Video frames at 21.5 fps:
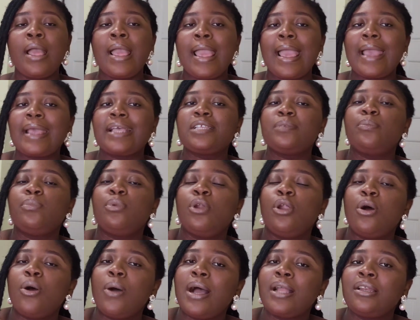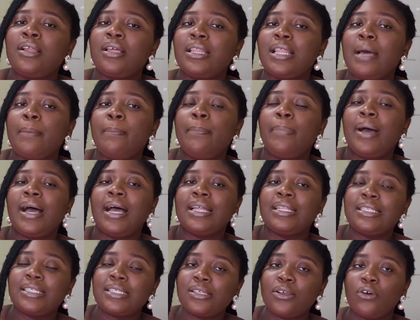explore another
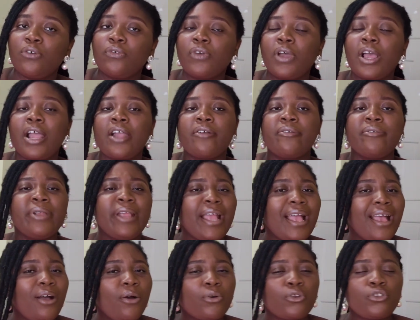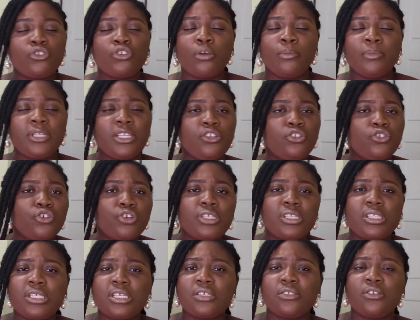part of career or something.
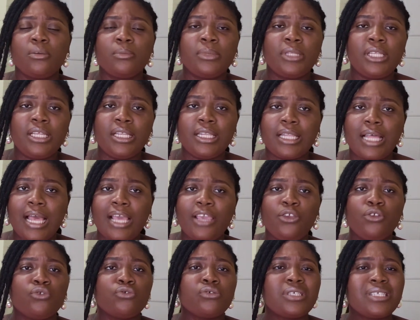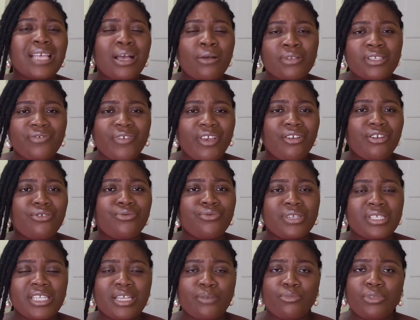Just say something that, sounds very
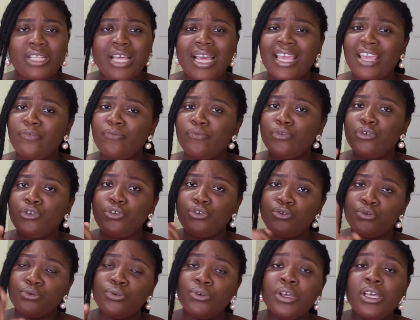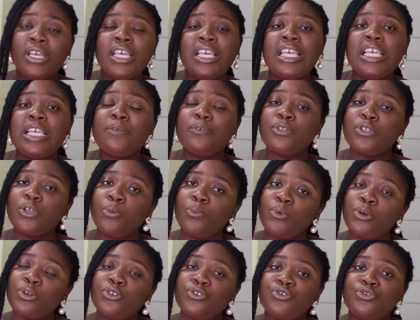reasonable, that even you, if
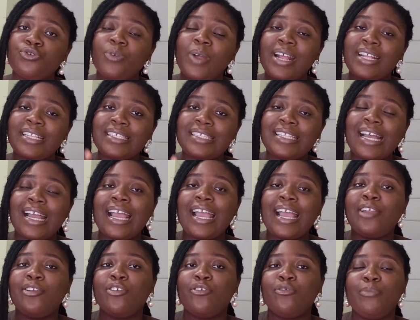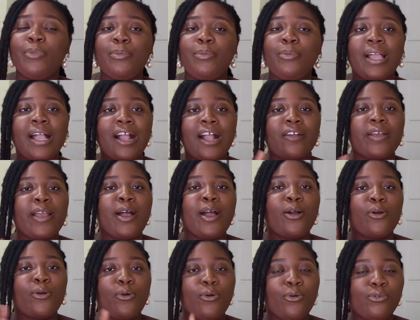someone should write that kind of maybe career
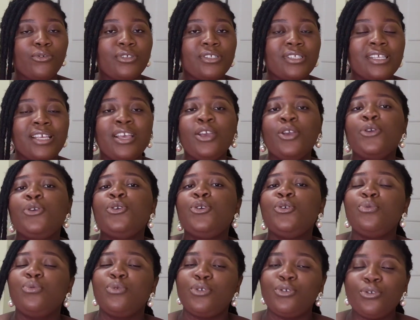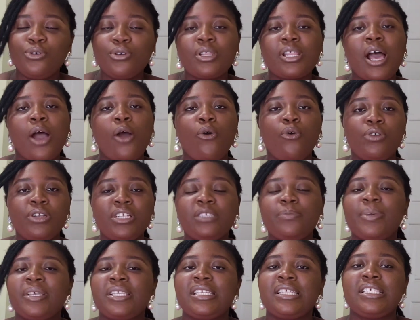goals, you would know that, oh, this
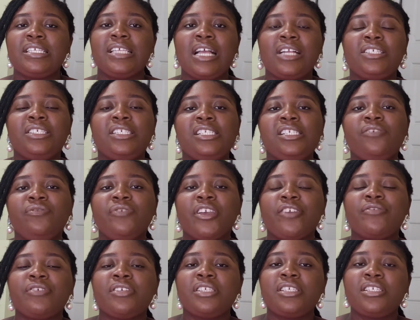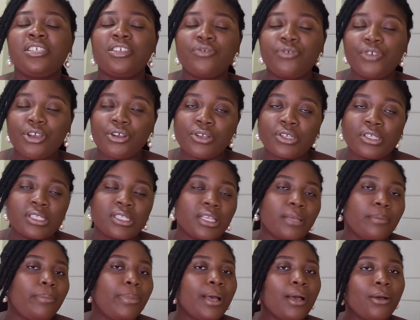person is actually very serious
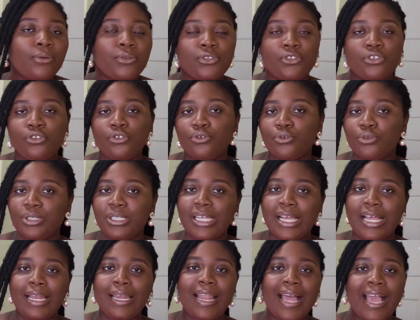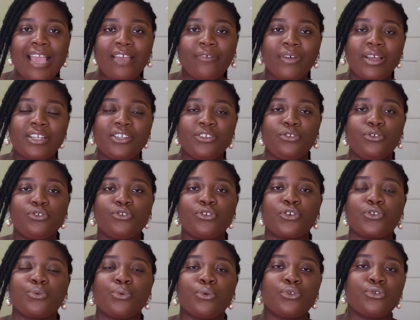about, their life, and they don't
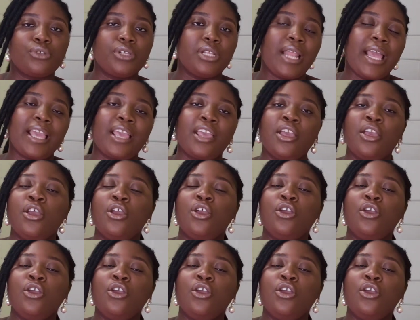just want to like